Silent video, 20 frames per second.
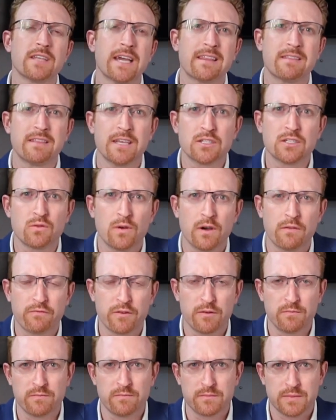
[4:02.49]
like this one
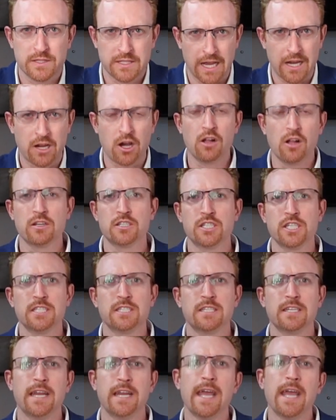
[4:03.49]
from Psychology
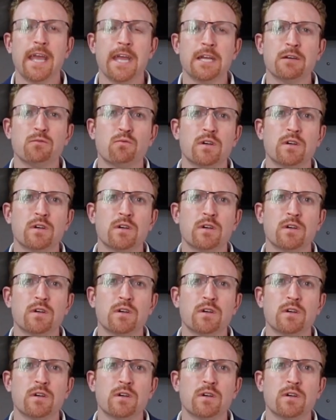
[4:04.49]
Today,